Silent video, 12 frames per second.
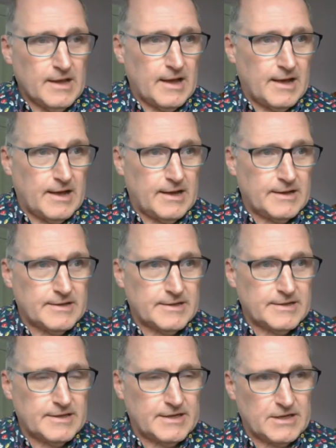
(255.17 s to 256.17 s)

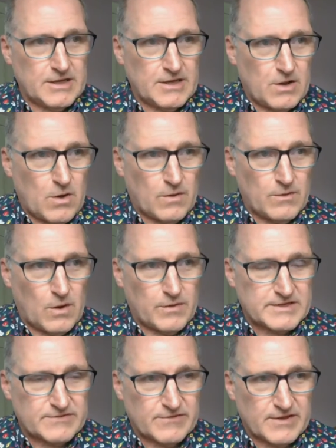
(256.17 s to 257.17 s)
all
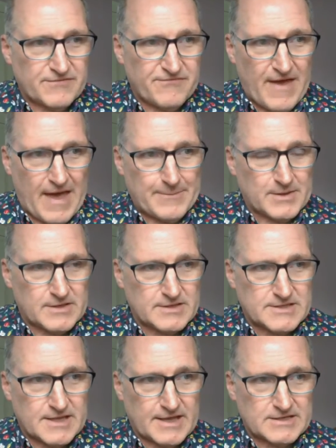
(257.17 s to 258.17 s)
these really
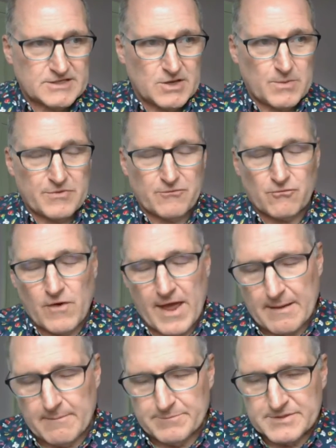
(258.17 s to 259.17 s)
fabulous things, with
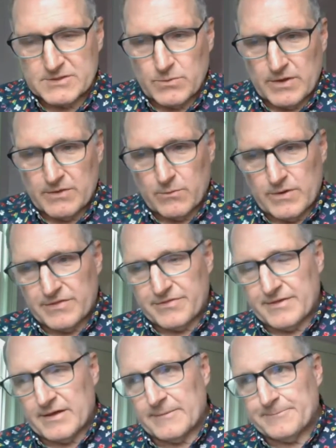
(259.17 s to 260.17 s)
ramps, with
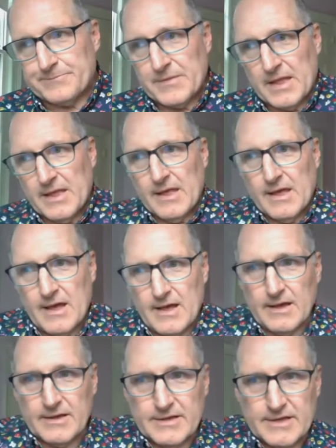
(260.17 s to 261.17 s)

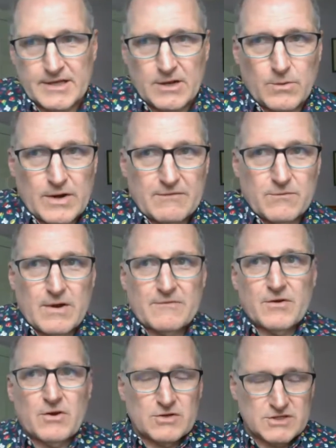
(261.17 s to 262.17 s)
whatever
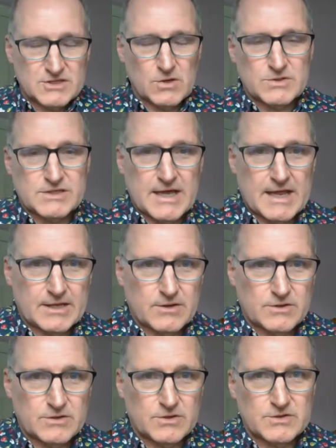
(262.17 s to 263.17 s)
you're associating
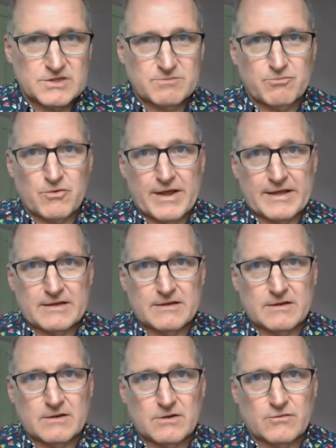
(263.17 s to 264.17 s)
your
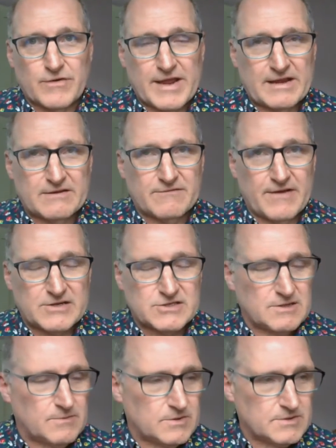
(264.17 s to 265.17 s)
spring green
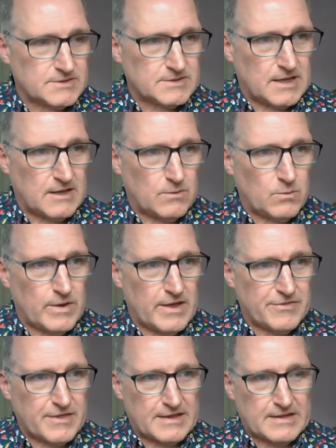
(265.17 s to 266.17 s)
vegetables
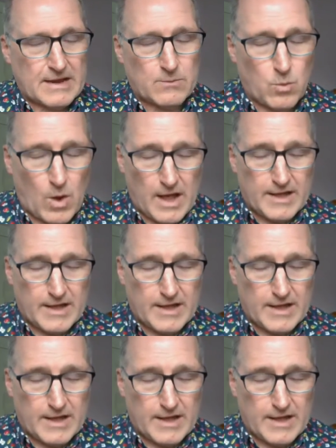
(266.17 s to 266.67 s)
with, and